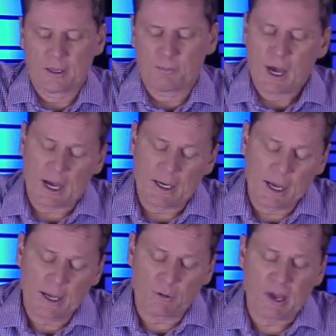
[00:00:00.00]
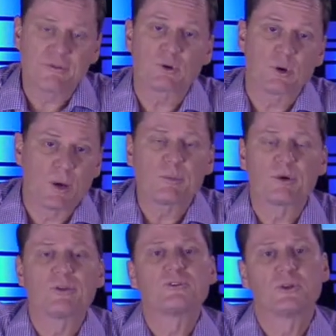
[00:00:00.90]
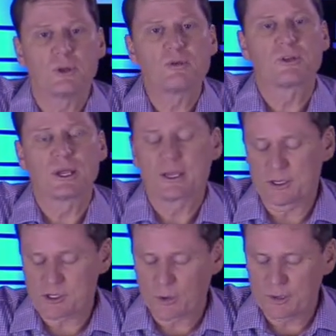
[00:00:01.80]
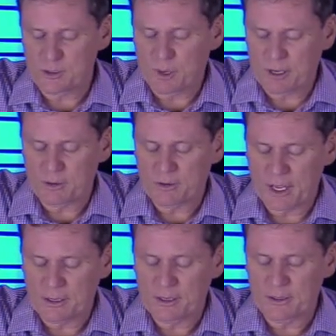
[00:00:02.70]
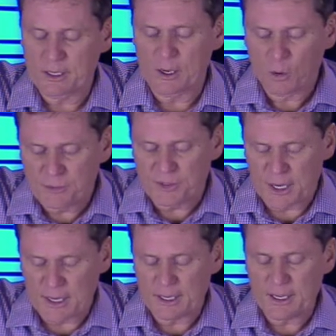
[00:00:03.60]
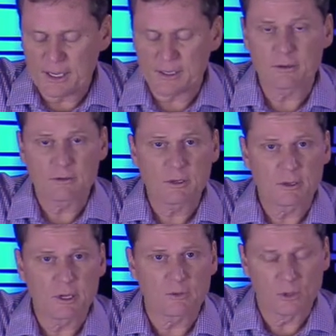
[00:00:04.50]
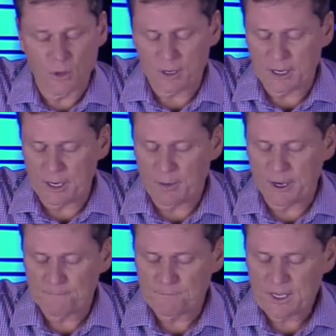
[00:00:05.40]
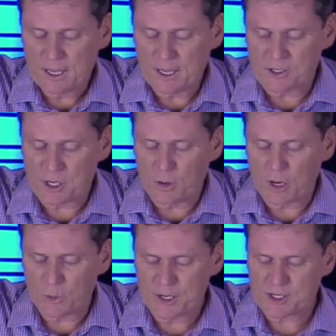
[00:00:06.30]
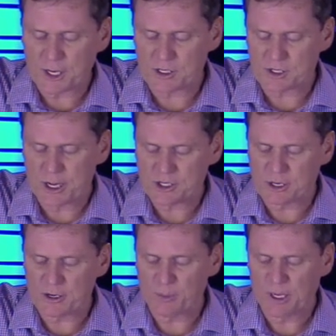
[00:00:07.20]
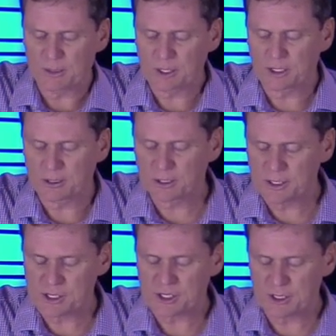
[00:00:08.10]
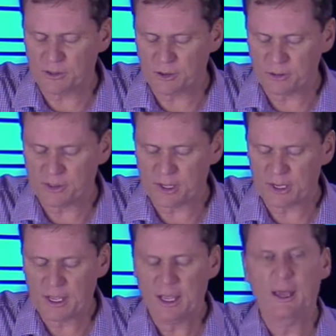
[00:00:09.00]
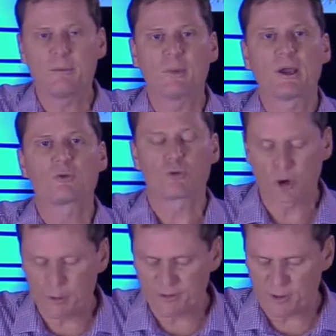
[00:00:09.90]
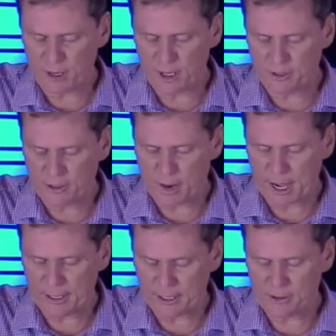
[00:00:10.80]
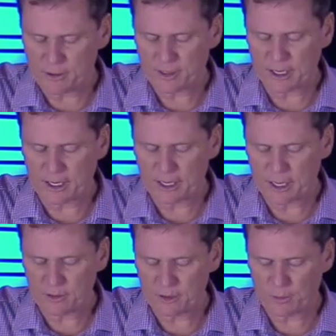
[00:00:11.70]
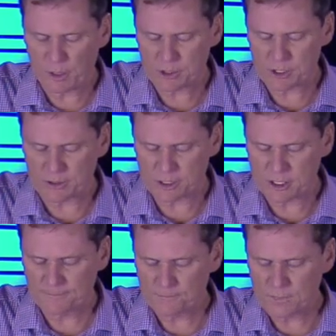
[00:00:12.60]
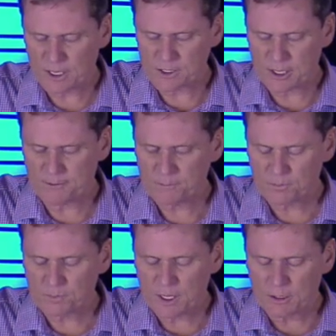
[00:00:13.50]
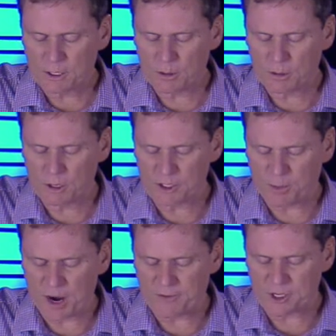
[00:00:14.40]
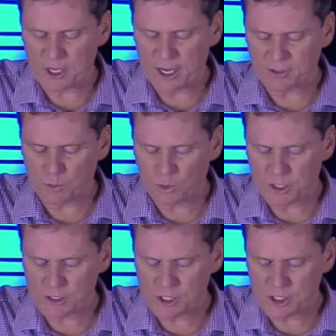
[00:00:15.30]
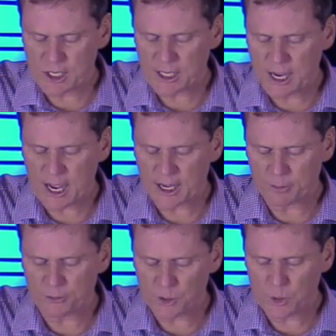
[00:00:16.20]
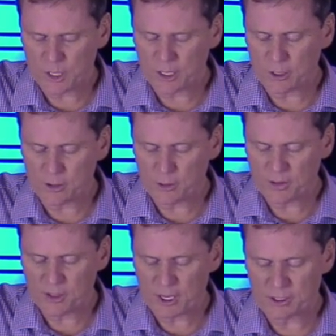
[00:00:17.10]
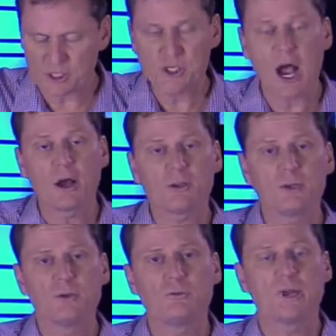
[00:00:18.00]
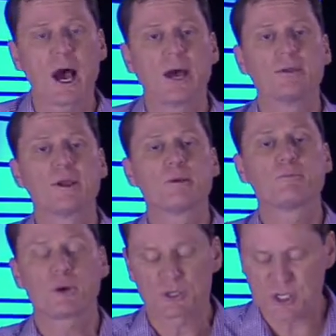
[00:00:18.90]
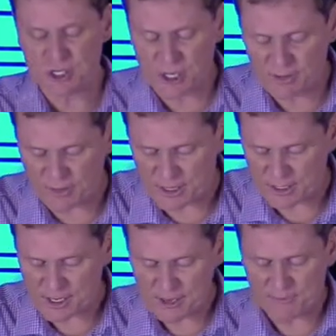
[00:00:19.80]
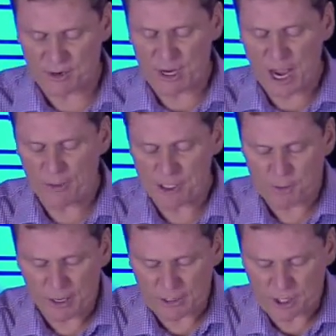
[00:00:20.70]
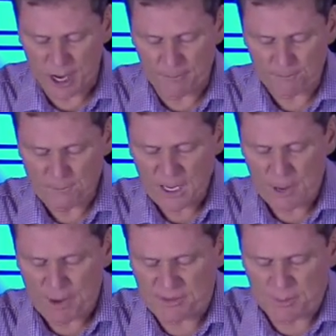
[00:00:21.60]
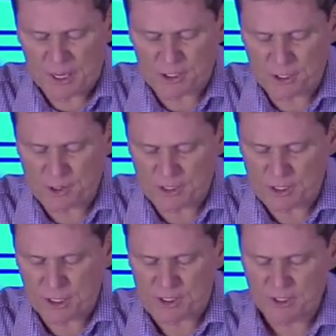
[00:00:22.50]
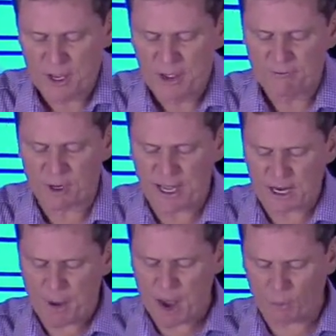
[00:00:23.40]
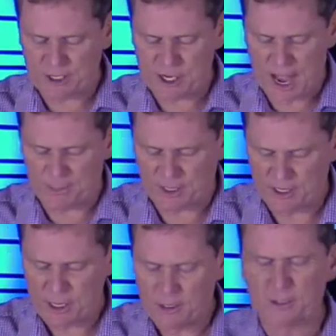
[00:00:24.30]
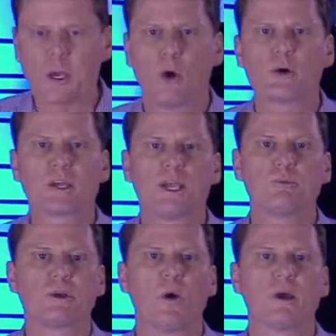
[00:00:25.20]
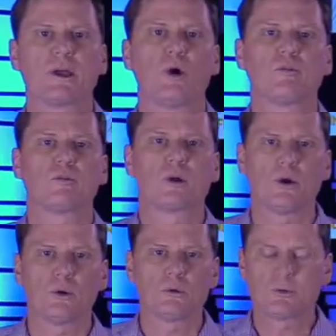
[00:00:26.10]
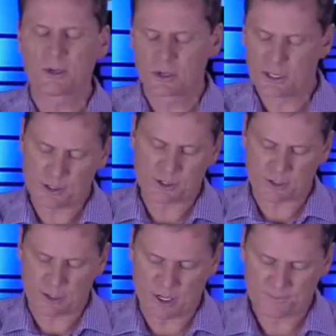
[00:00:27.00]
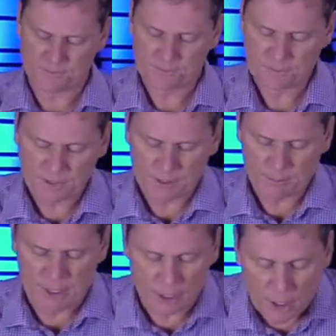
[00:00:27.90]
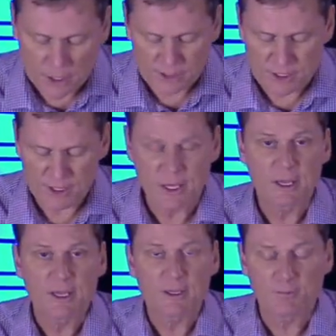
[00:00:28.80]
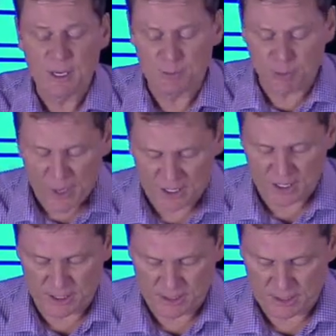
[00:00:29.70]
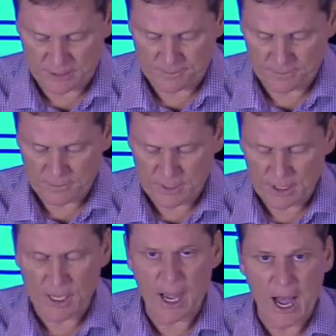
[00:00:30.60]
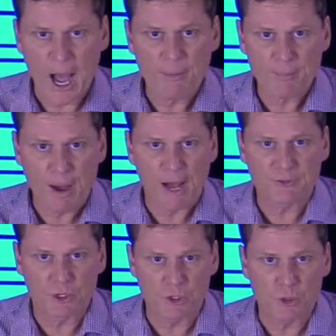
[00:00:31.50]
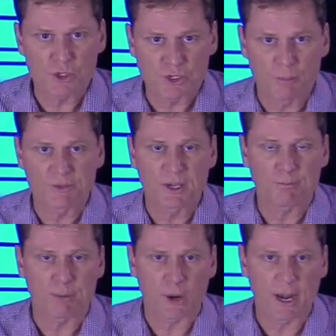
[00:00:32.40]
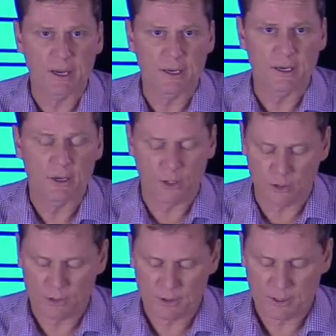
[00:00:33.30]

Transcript: But we have to remember that the new thing is always better than the old thing in, in the Lord, anyway. And so a reset is necessary to be able to clearly see the new thing and make room for it in your mind, in your thinking, in your emotions. See, look at, look what the prophet says See, I am doing a new thing. Shall you not perceive it? For now it springs up. How about the message translation? Forget about what's happened. Don't keep going over old history. Be alert, be present. I'm about to do something brand new.